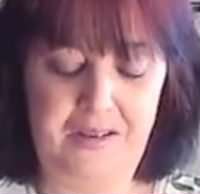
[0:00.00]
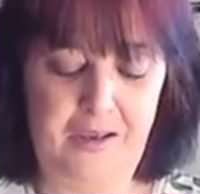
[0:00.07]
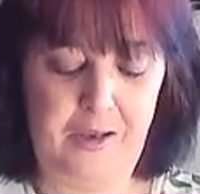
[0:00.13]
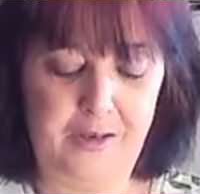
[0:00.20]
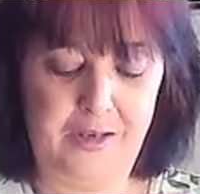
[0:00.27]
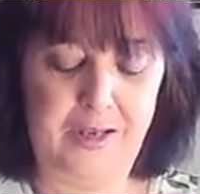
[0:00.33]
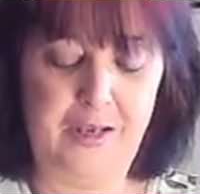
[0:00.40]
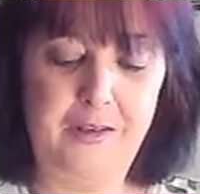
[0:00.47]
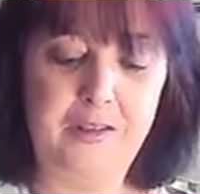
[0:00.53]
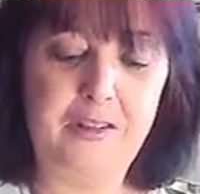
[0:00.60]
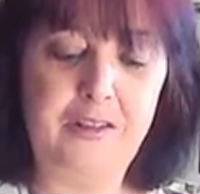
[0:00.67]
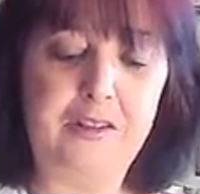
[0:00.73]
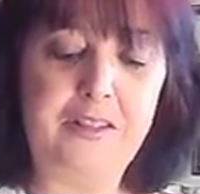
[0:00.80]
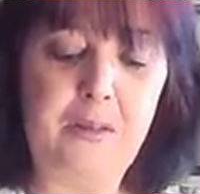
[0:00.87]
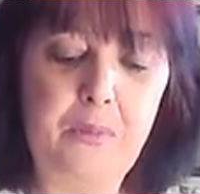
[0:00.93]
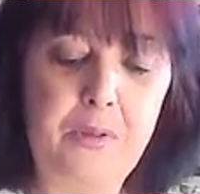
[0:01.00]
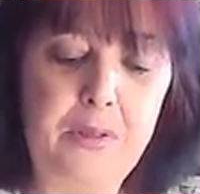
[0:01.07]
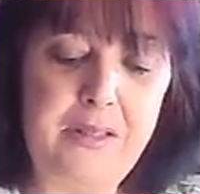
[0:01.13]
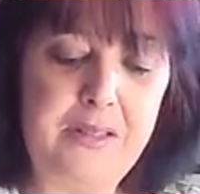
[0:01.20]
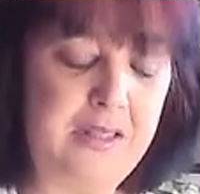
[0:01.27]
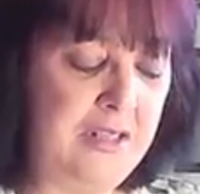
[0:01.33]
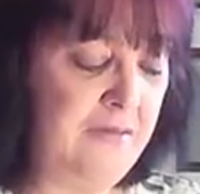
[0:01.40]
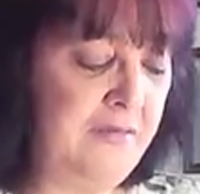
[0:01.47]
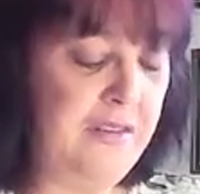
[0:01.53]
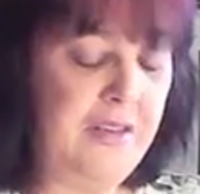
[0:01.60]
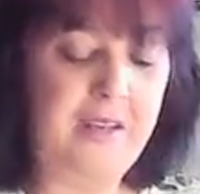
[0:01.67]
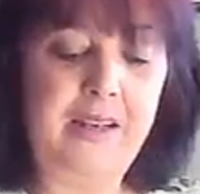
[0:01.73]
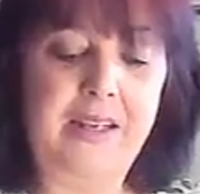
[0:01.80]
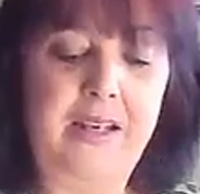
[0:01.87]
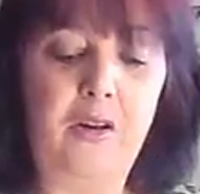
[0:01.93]
Okay, so somebody's
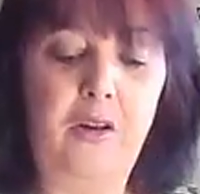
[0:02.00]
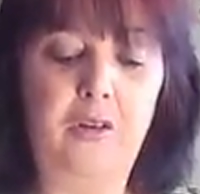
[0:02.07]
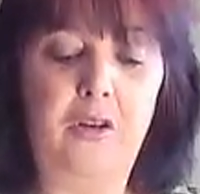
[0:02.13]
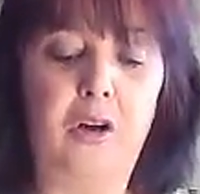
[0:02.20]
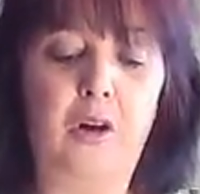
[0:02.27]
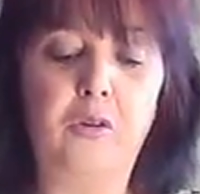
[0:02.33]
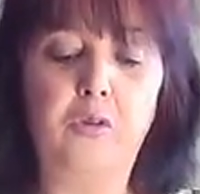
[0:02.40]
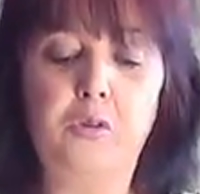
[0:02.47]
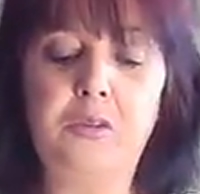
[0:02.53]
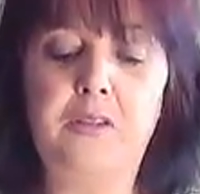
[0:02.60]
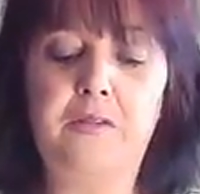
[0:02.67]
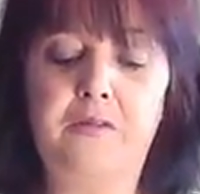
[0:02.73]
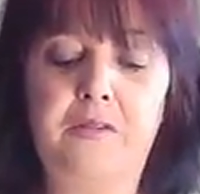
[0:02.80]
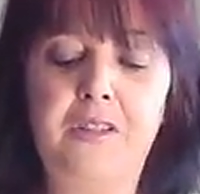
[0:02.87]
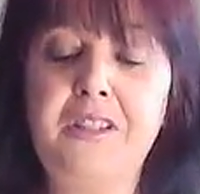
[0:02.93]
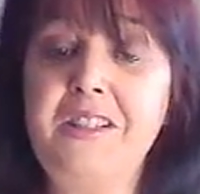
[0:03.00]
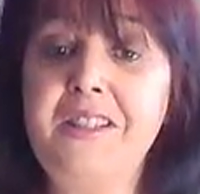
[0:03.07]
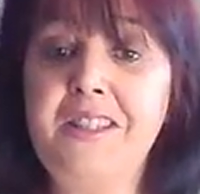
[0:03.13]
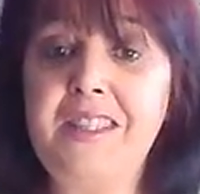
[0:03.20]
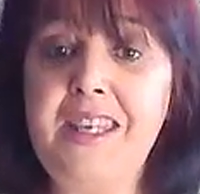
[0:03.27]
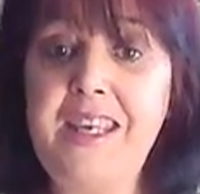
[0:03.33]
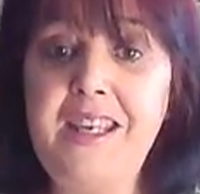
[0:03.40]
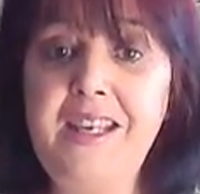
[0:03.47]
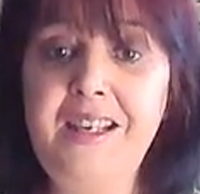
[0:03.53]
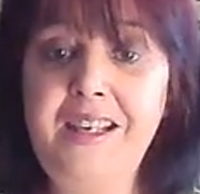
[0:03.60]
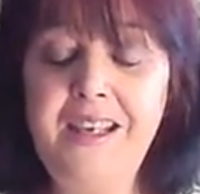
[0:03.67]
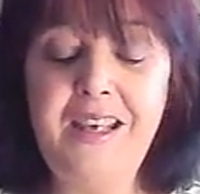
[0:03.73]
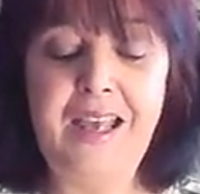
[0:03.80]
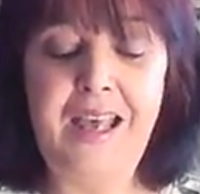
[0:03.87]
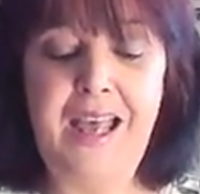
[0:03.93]
definitely got goals and visions here,
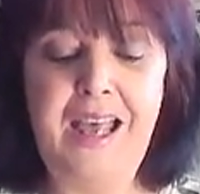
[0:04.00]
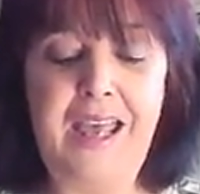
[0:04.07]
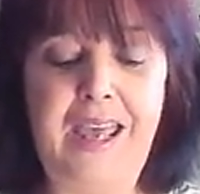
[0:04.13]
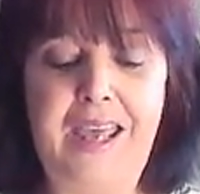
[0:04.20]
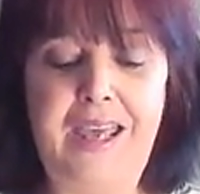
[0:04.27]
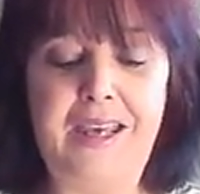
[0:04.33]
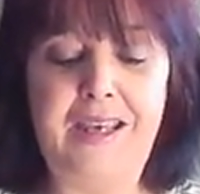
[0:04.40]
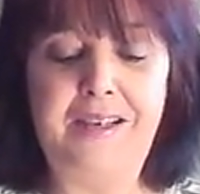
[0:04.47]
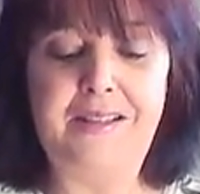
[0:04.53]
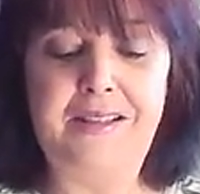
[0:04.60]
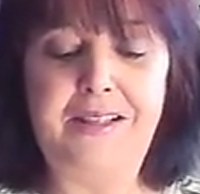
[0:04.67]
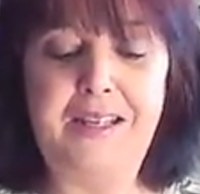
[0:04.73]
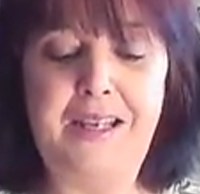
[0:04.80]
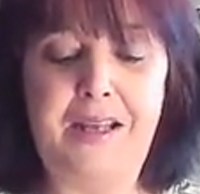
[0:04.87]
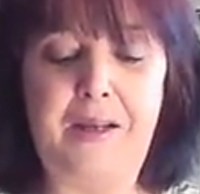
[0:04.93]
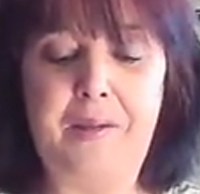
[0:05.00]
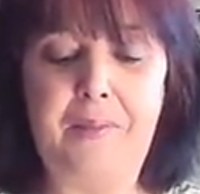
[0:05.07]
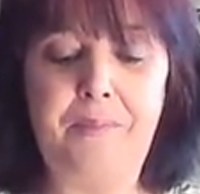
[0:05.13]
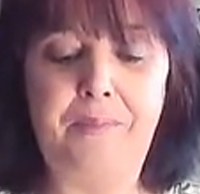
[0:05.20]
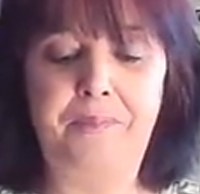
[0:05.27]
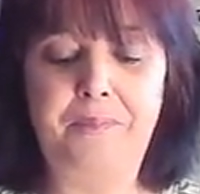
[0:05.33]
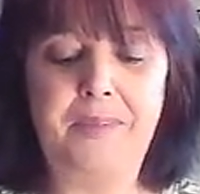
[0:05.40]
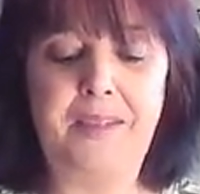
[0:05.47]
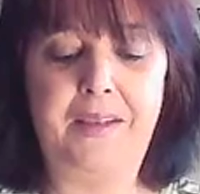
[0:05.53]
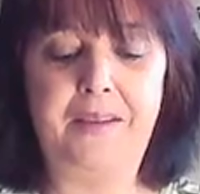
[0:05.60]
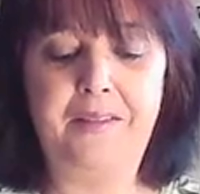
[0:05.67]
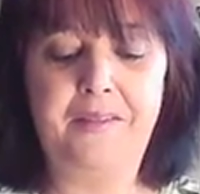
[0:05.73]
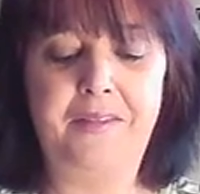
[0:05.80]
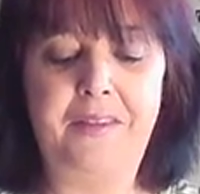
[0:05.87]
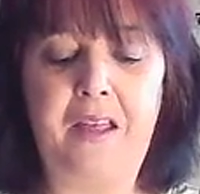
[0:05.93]
and
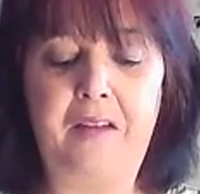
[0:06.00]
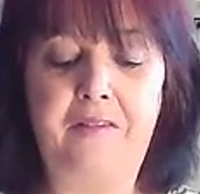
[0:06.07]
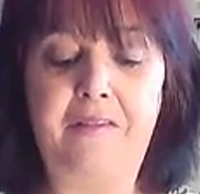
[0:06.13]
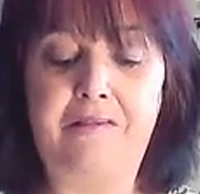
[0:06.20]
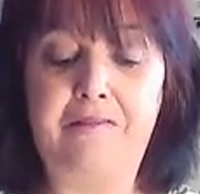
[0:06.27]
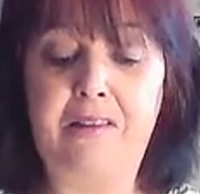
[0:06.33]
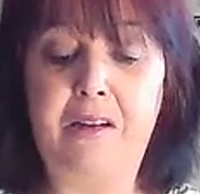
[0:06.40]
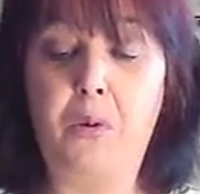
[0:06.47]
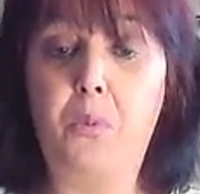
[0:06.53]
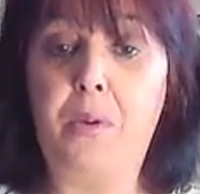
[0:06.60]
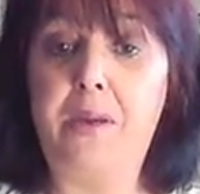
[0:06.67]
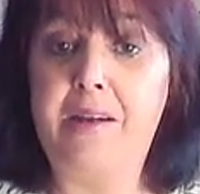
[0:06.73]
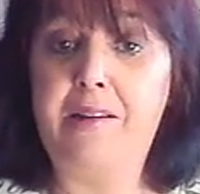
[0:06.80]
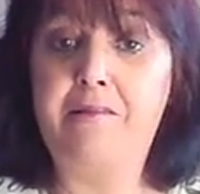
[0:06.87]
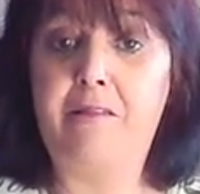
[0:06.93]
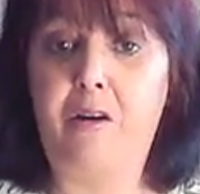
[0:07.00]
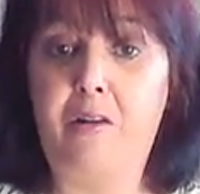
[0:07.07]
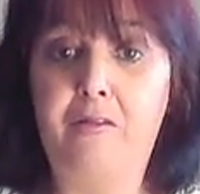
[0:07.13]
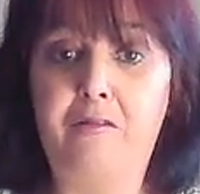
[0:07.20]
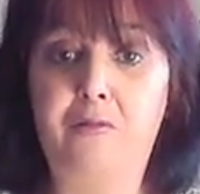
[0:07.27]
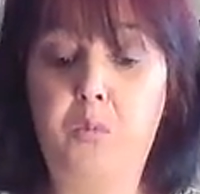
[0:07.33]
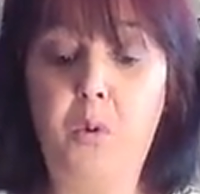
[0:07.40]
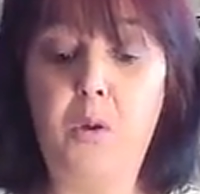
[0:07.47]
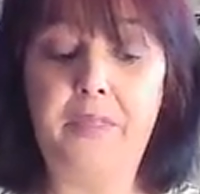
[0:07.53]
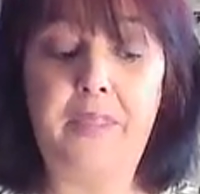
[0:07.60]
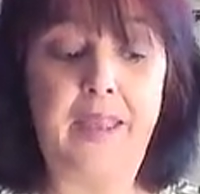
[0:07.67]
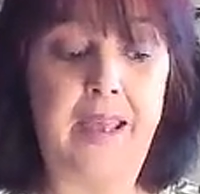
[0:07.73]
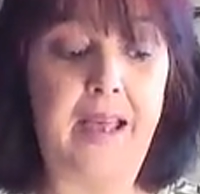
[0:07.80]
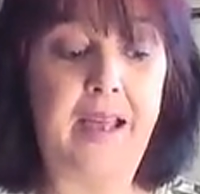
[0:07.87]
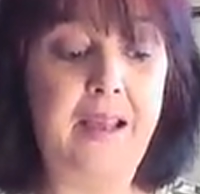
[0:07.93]
they're very aware of what
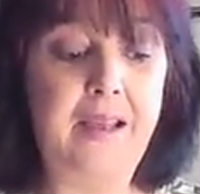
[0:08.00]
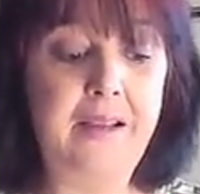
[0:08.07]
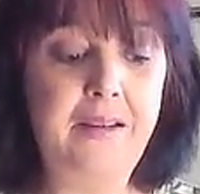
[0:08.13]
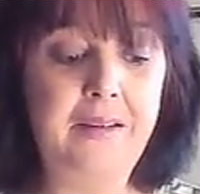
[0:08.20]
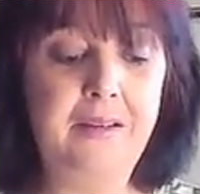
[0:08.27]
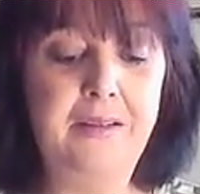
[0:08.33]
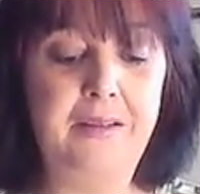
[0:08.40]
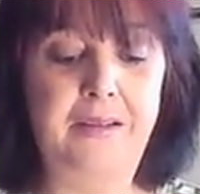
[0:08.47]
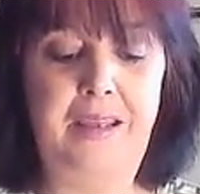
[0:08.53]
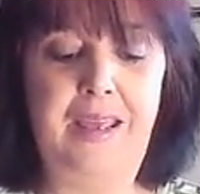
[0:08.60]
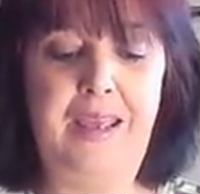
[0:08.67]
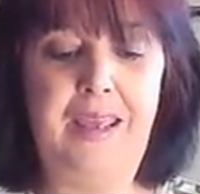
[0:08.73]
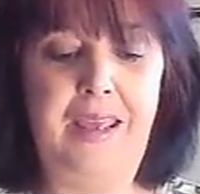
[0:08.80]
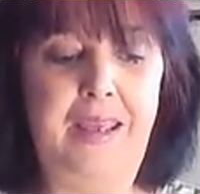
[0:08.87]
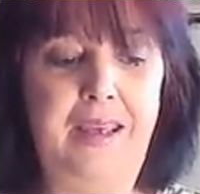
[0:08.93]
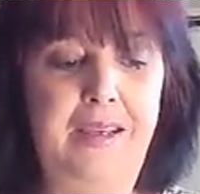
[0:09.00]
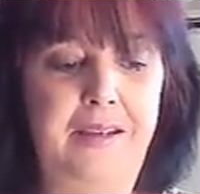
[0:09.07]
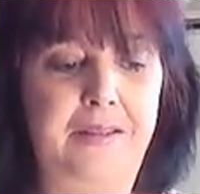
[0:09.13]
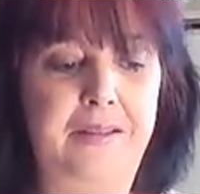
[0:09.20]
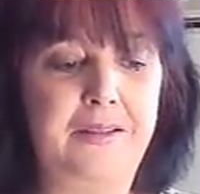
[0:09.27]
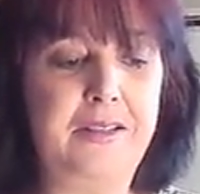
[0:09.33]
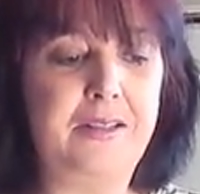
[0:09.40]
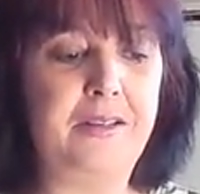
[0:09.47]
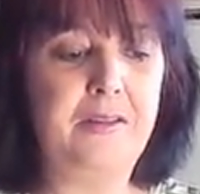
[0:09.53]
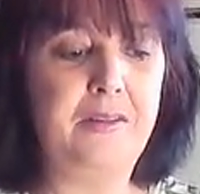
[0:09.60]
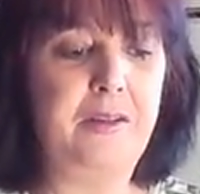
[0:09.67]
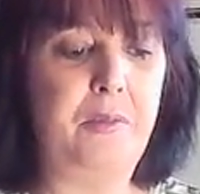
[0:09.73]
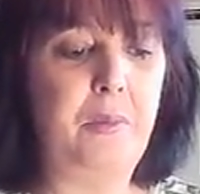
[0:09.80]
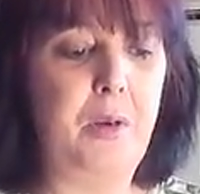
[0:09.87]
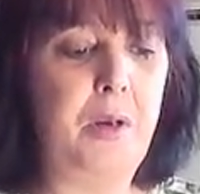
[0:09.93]
they are, and
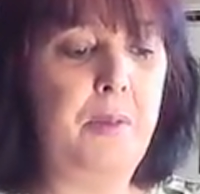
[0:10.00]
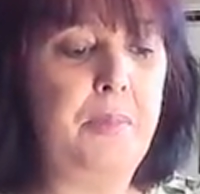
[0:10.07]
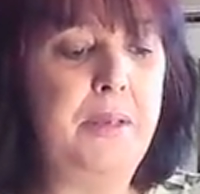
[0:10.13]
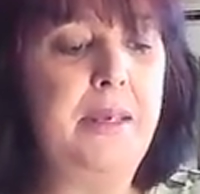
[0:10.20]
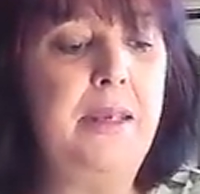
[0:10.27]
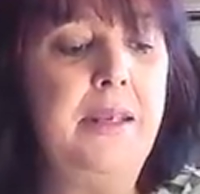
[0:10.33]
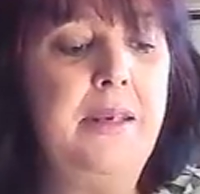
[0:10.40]
there might be